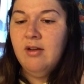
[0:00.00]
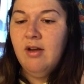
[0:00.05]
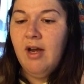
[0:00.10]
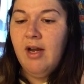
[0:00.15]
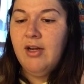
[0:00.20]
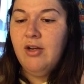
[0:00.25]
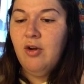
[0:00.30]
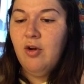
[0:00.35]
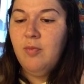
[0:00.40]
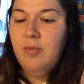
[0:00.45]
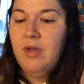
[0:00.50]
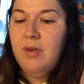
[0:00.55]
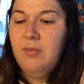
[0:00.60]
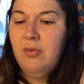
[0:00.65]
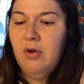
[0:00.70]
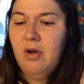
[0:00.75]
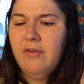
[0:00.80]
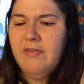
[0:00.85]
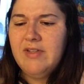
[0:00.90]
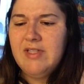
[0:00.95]
I know
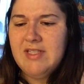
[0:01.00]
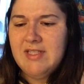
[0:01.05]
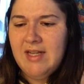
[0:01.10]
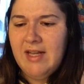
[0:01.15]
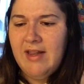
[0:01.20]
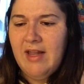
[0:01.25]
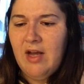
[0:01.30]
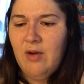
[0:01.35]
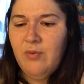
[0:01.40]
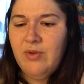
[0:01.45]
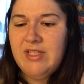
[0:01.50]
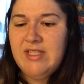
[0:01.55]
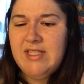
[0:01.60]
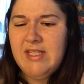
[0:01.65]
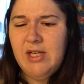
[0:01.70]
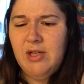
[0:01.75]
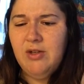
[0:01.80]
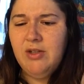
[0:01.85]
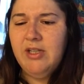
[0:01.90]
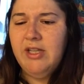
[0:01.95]
people often say that when
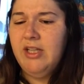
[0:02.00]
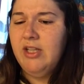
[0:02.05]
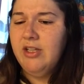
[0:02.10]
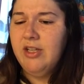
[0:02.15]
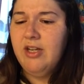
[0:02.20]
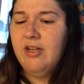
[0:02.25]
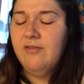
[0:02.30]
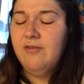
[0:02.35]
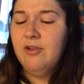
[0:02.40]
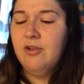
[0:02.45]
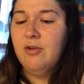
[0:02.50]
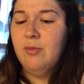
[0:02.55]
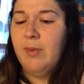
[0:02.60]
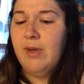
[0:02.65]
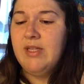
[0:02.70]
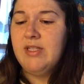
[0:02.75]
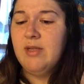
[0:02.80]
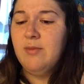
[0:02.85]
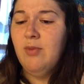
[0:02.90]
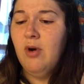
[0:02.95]
secretly looking for a
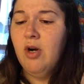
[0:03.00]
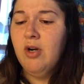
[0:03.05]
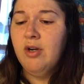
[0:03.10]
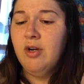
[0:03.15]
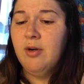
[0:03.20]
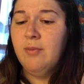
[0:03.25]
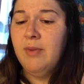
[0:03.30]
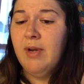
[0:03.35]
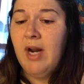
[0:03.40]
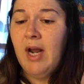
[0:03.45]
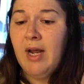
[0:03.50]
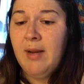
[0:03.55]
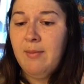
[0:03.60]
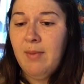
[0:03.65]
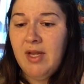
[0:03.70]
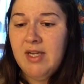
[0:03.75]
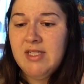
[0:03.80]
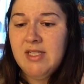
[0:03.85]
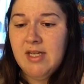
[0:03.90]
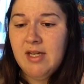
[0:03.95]
romantic partner, but I
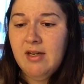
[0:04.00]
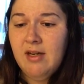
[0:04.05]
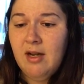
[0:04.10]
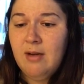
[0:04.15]
meant it.